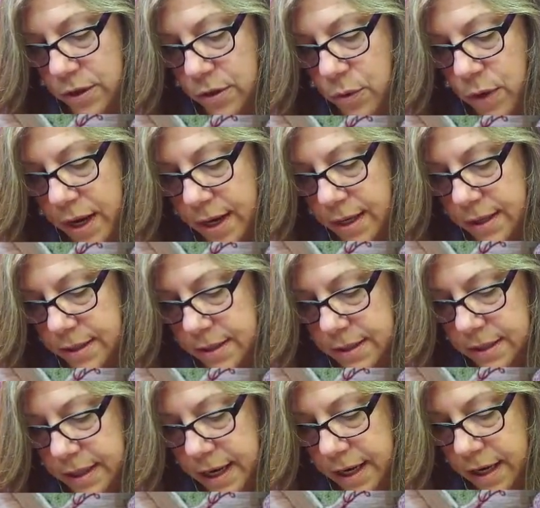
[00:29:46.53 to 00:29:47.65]

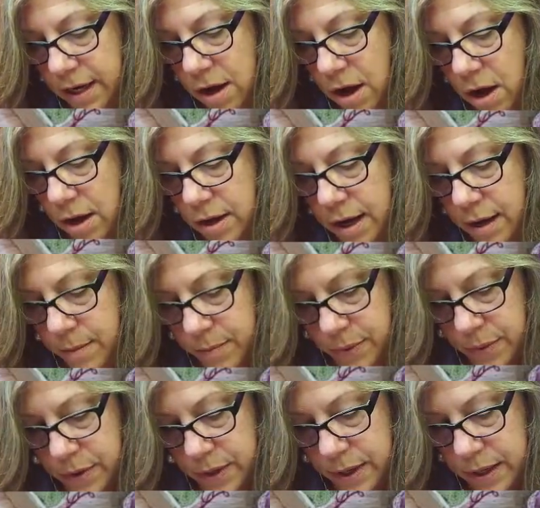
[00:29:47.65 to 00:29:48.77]
threads getting caught up
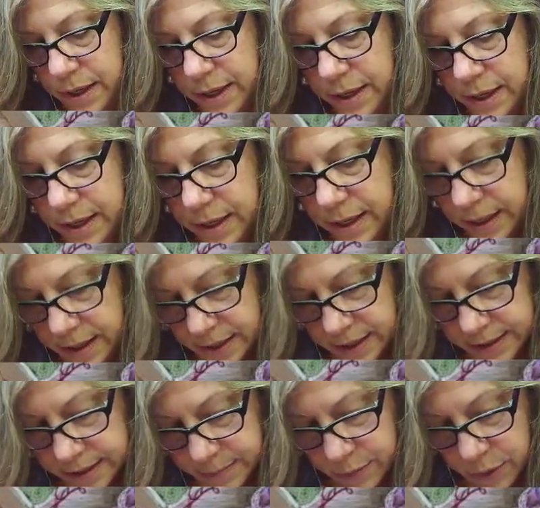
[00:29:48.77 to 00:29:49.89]
in the
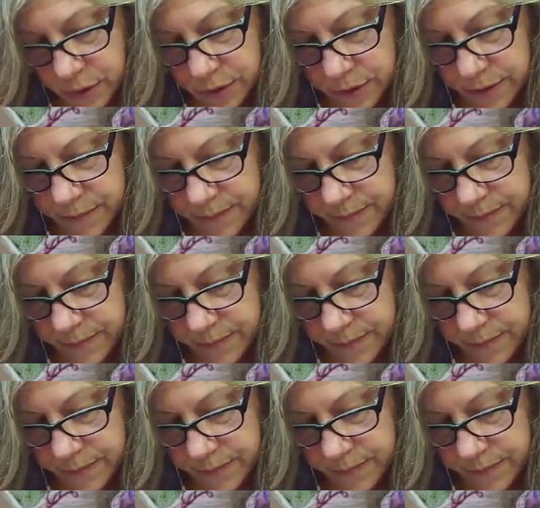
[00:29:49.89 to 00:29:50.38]
zipper.